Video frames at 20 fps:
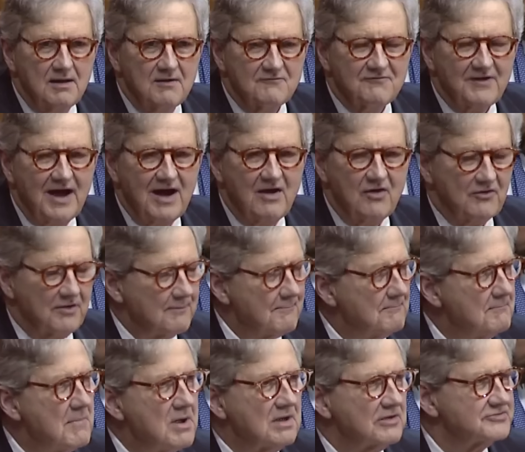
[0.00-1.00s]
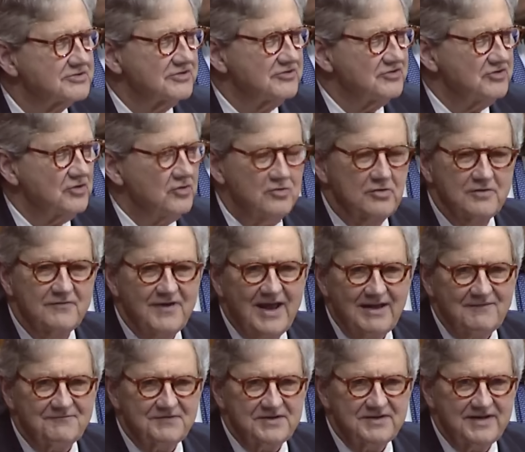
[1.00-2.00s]
filed a multitude of
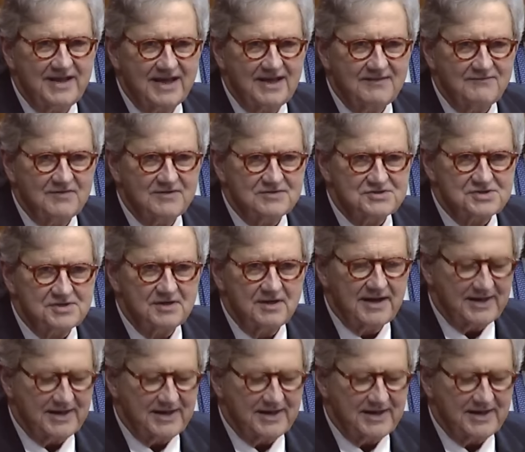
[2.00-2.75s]
affidavits and